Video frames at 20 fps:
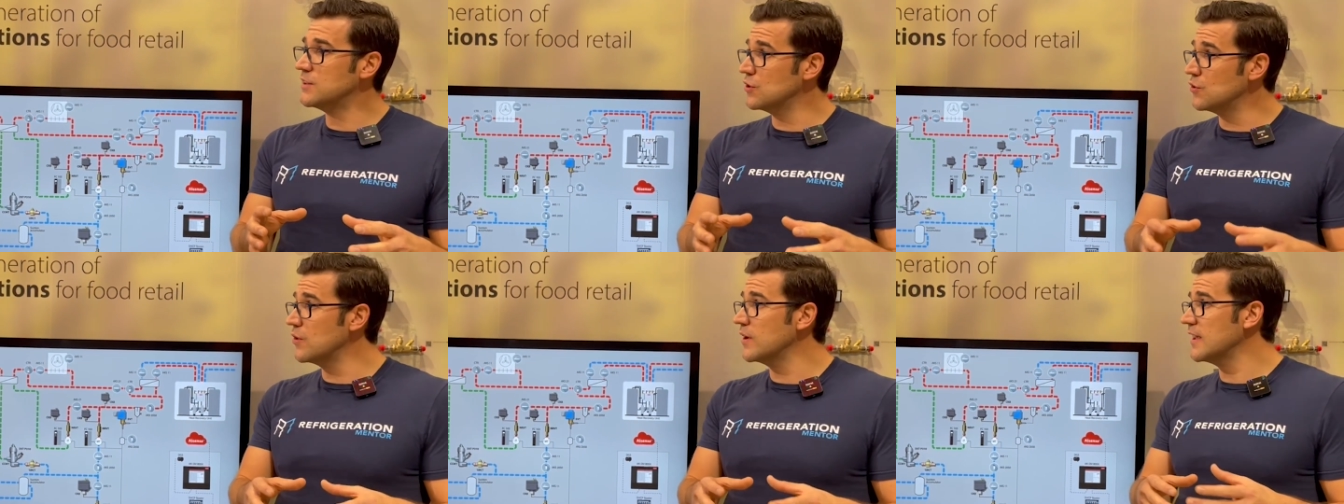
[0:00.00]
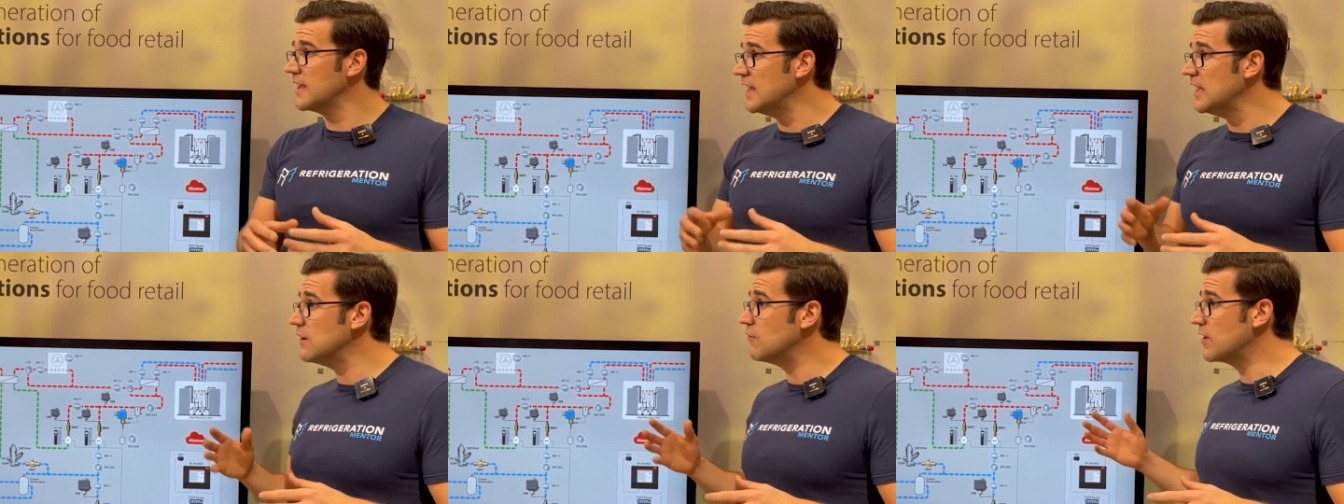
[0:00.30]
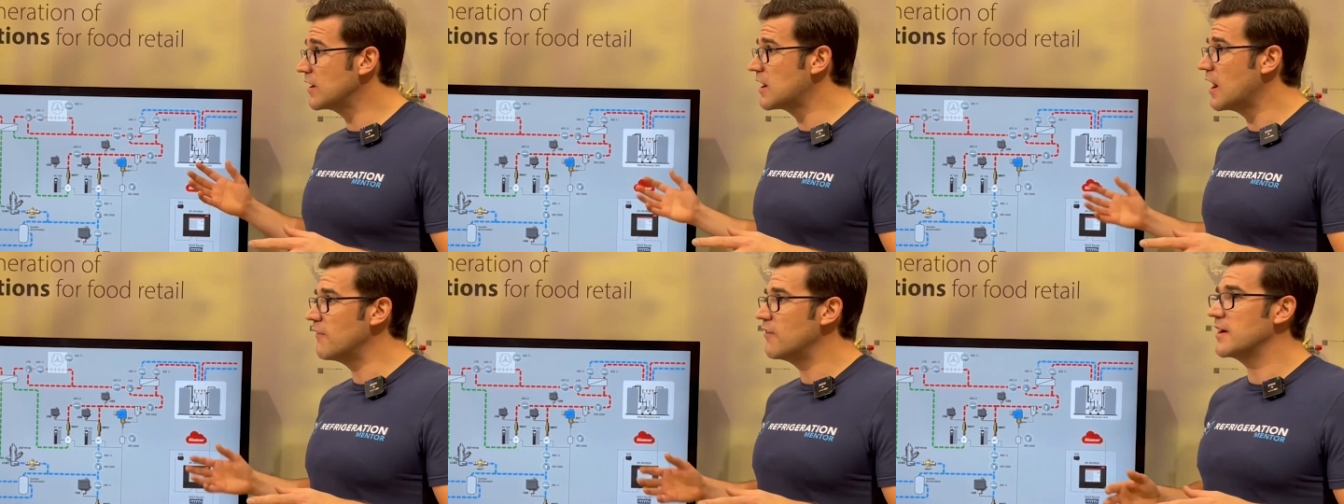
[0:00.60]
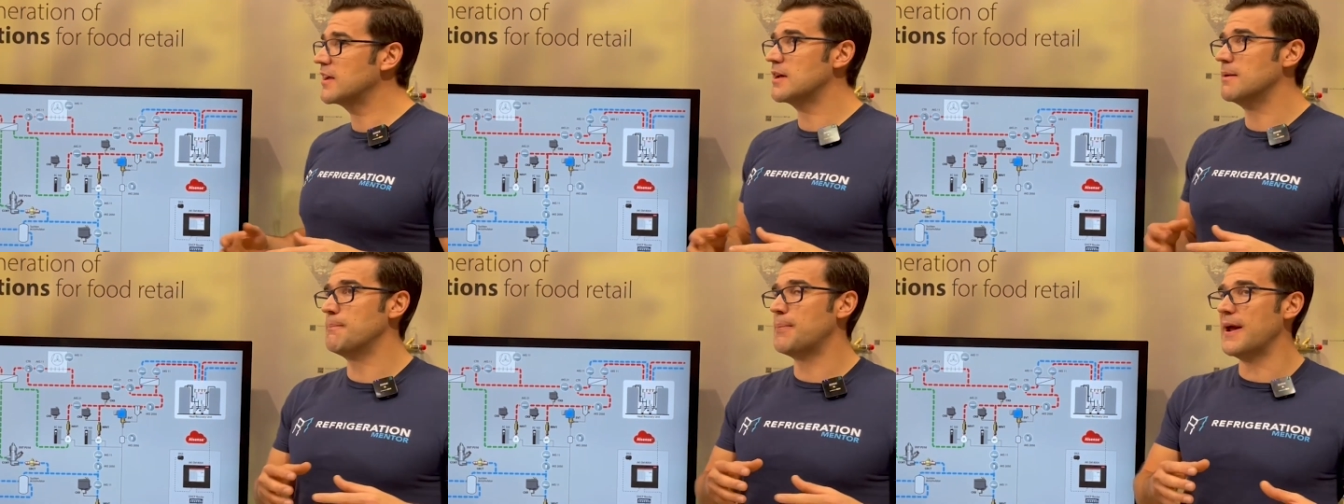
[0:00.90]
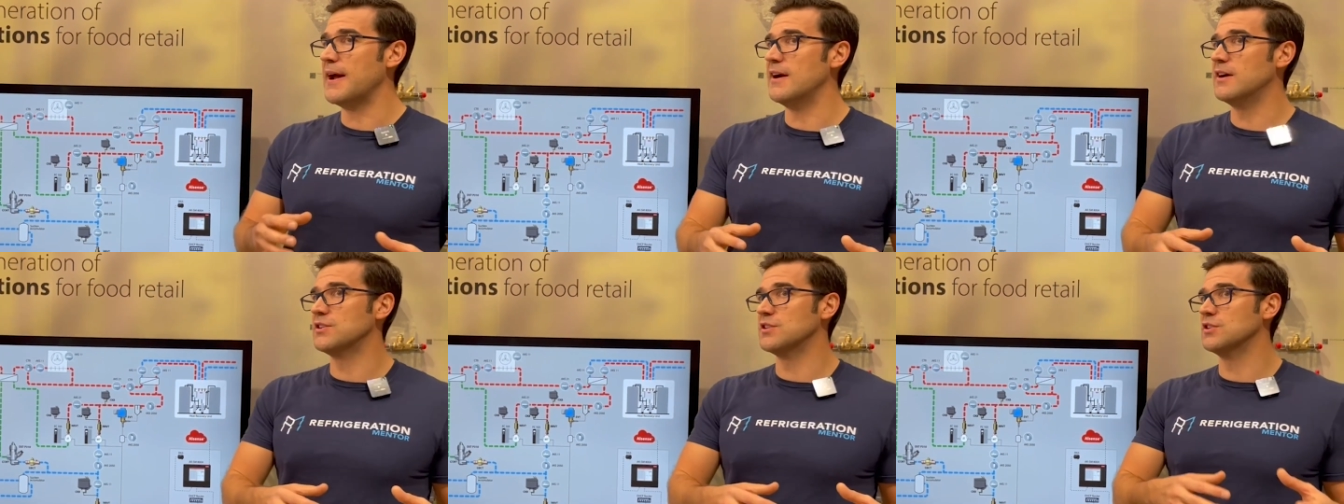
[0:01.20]
doing heat recovery
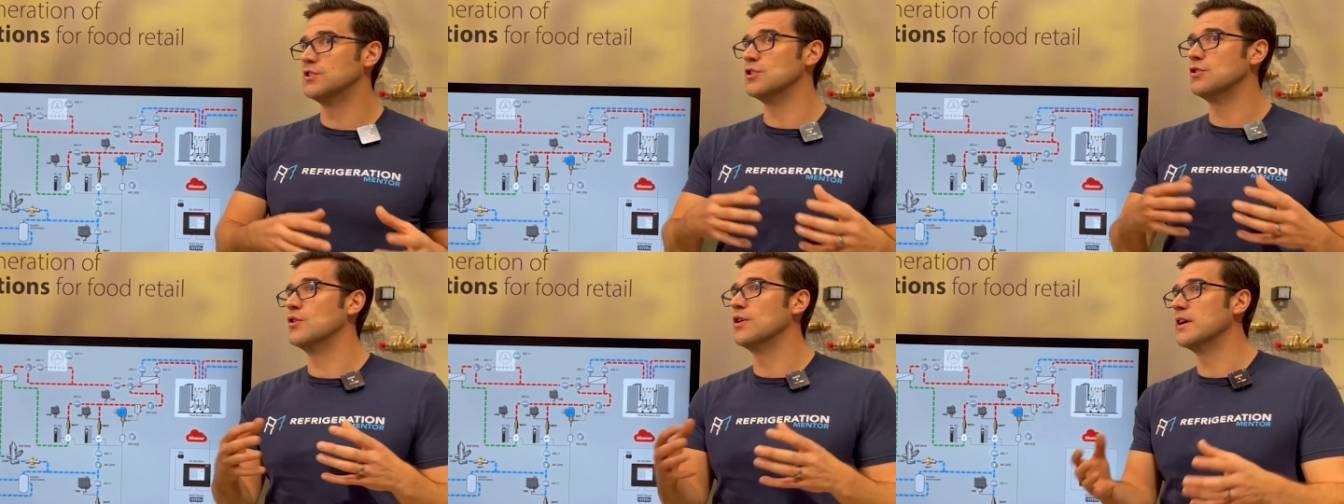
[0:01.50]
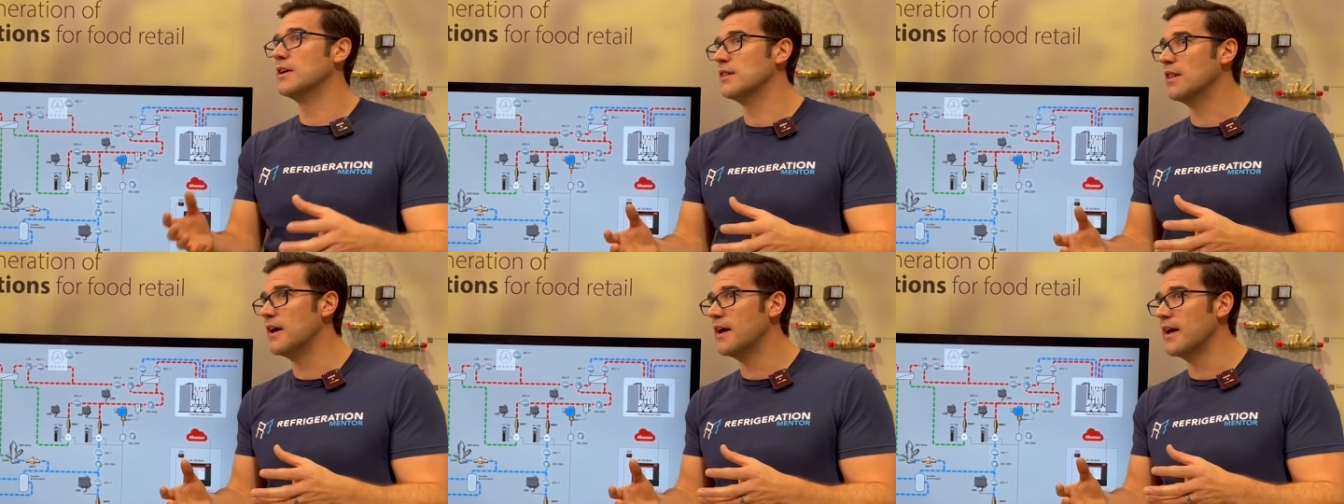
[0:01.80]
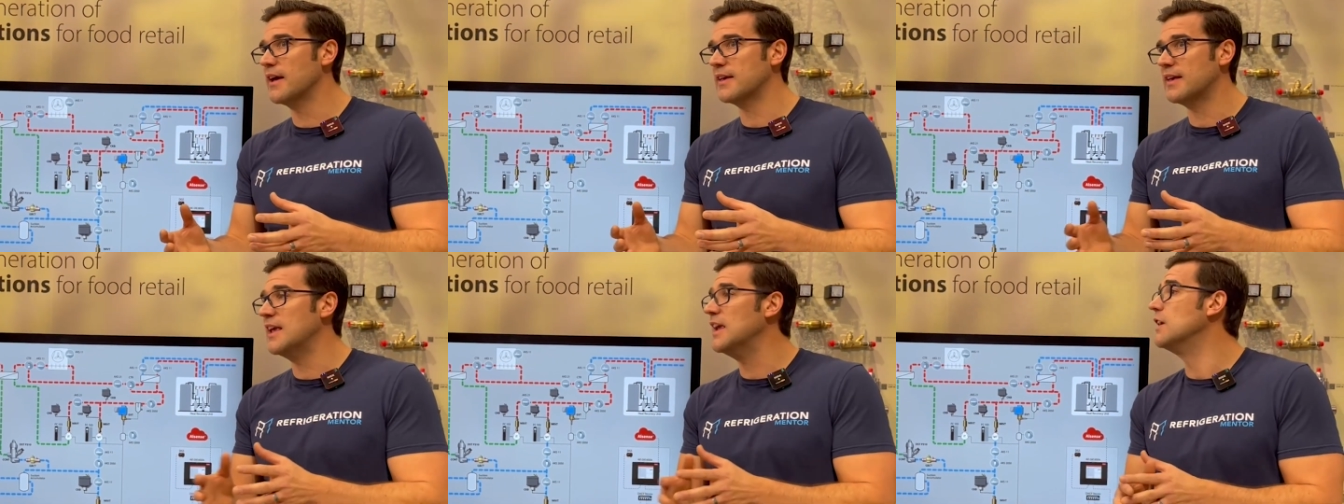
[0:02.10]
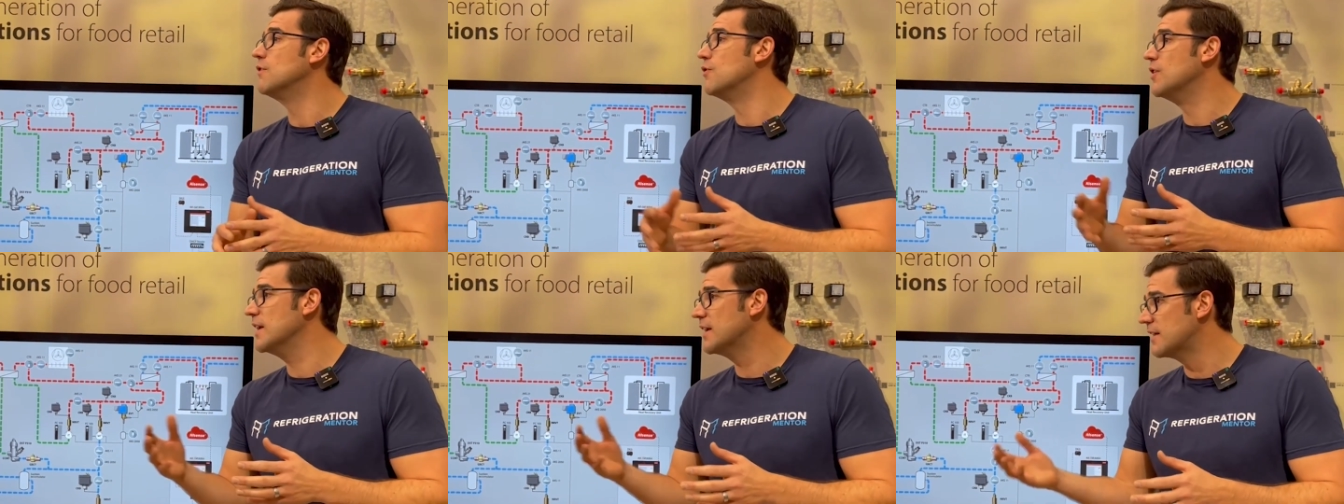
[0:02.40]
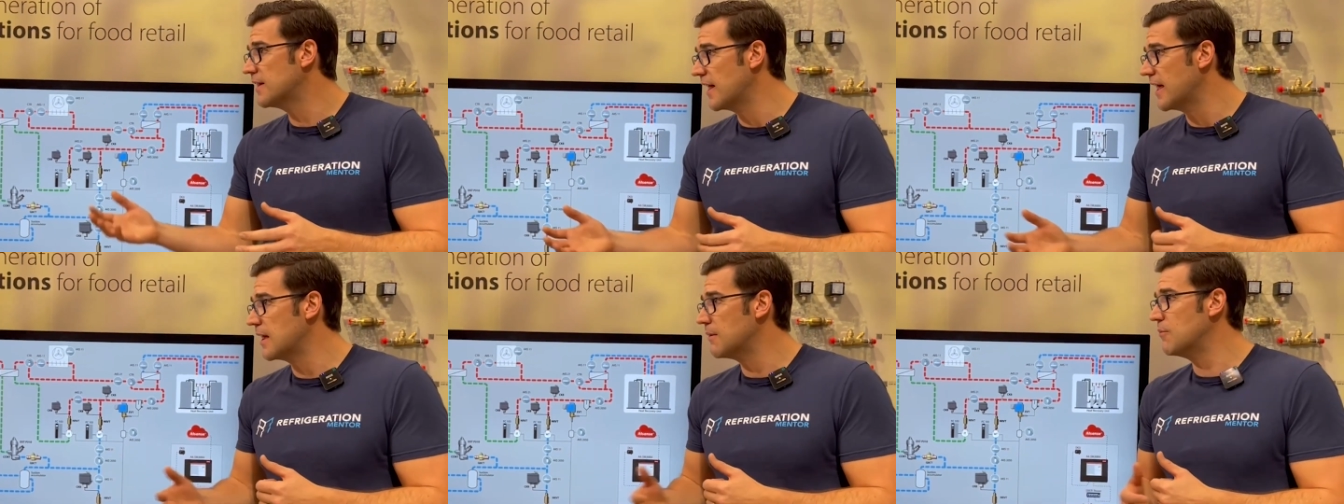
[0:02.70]
compared to doing like heat
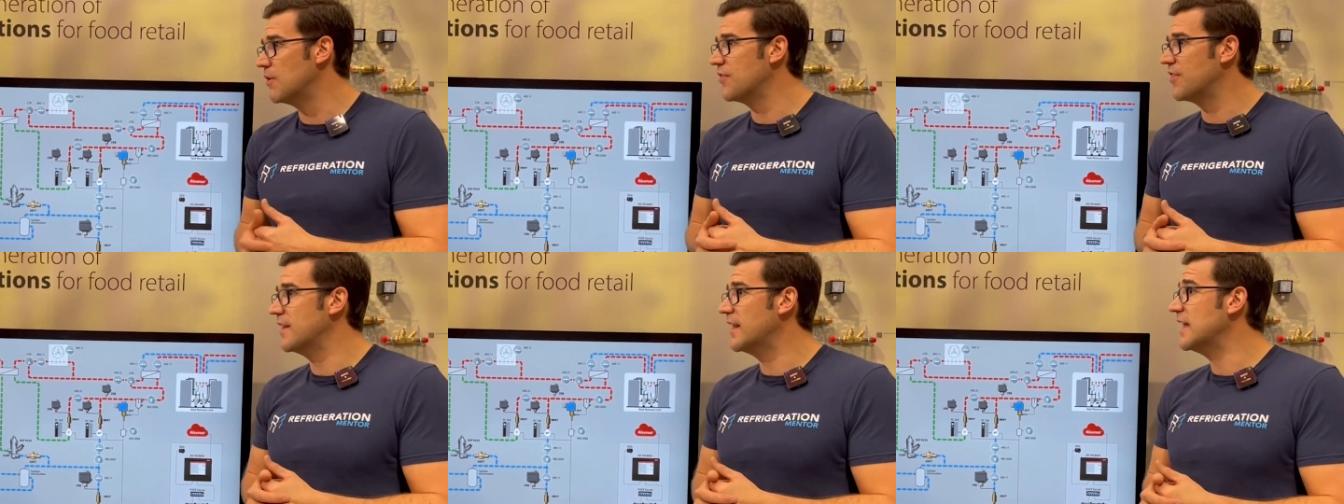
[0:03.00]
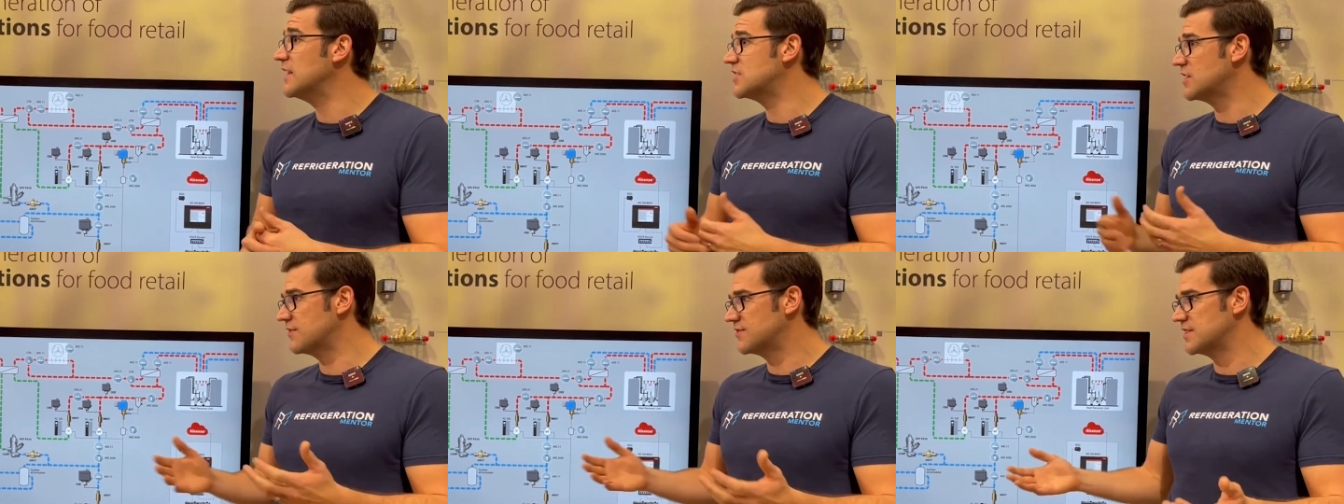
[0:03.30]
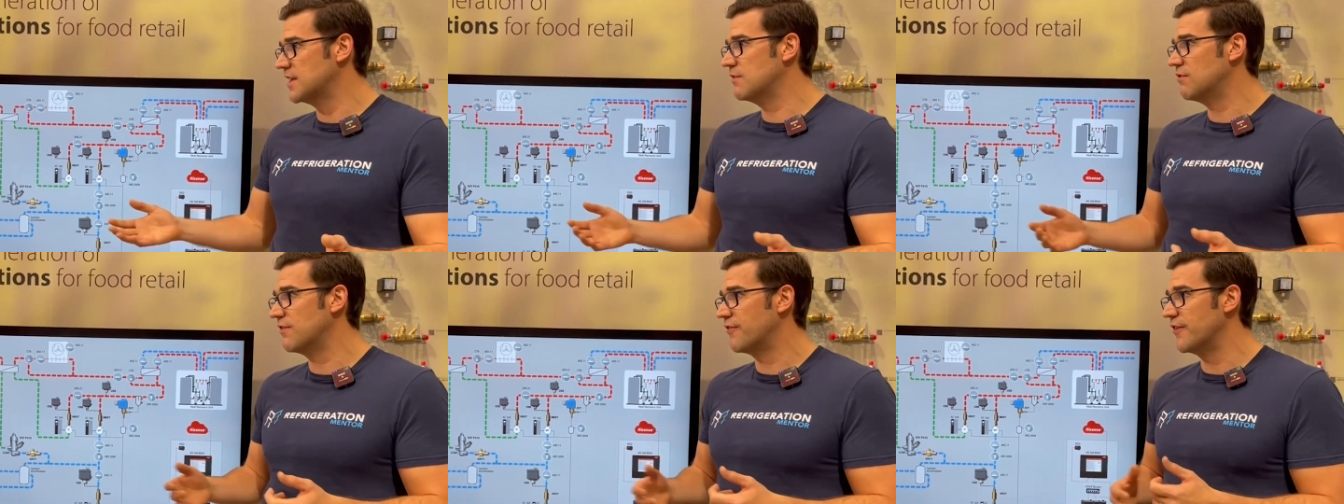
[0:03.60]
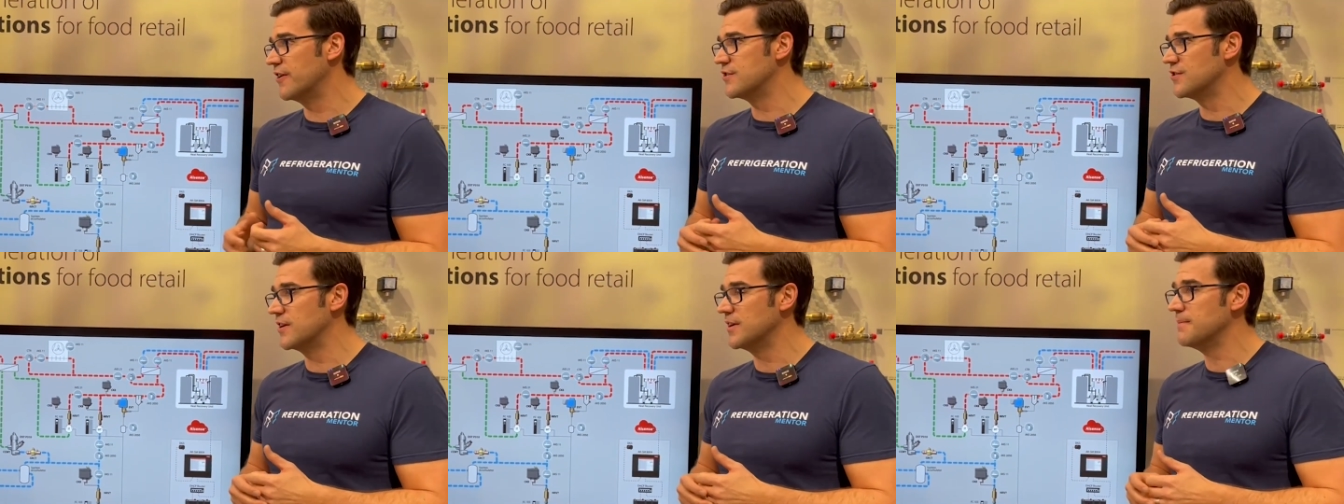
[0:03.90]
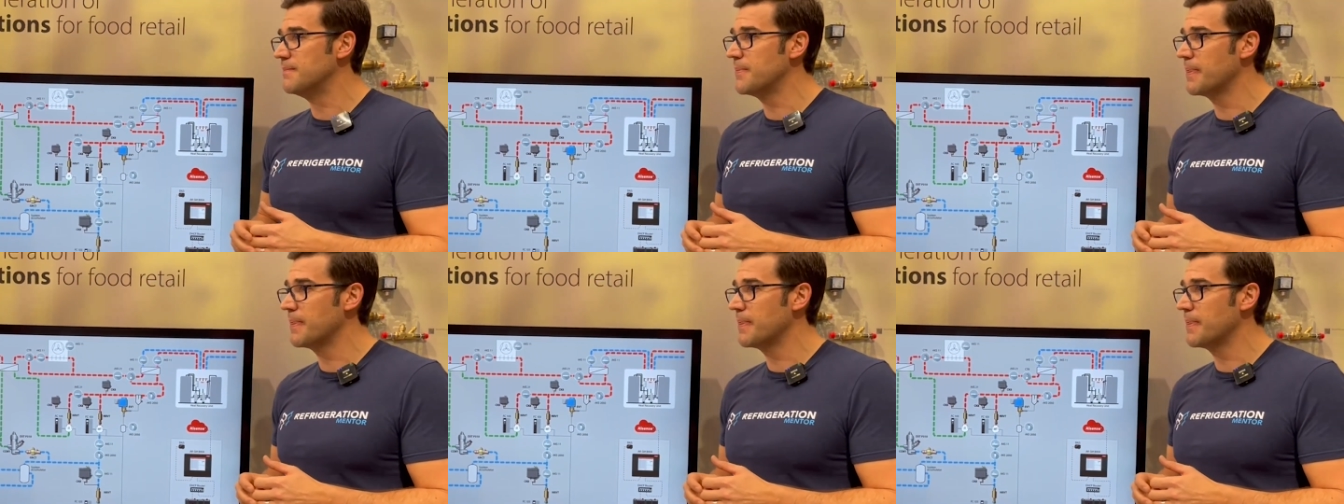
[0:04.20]
reclaim with an HFC refrigerant?